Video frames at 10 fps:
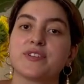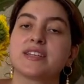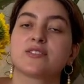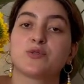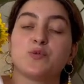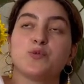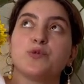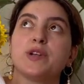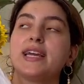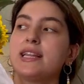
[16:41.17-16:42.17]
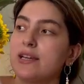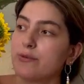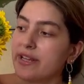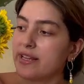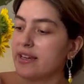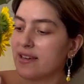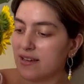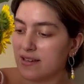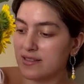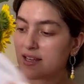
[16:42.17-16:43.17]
feels really, really good,